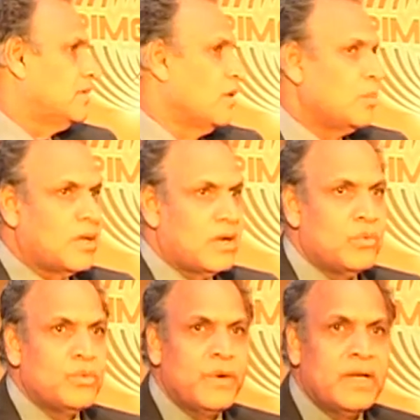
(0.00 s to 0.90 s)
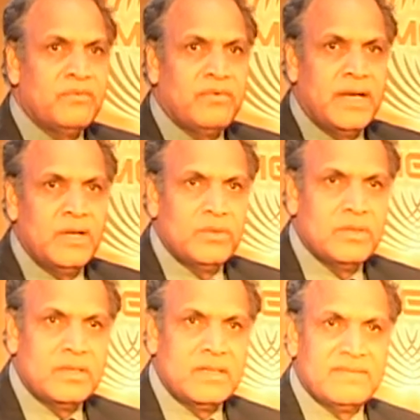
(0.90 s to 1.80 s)
somewhere around
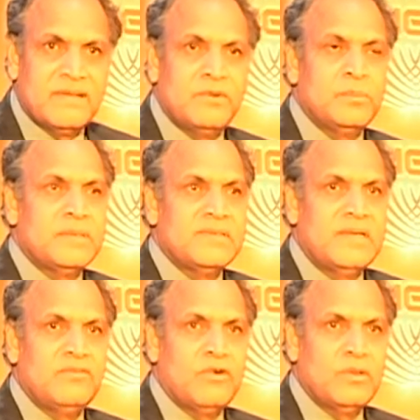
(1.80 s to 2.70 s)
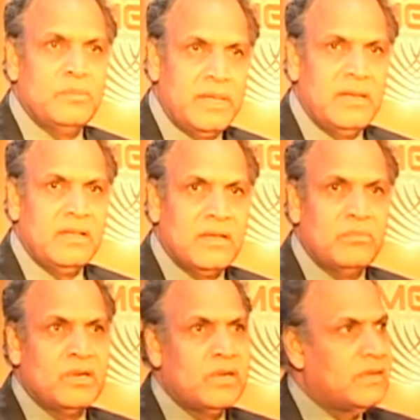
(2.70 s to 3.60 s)
25-37% for the middle
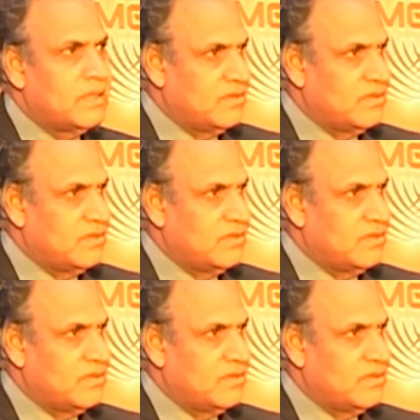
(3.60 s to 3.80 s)
income countries,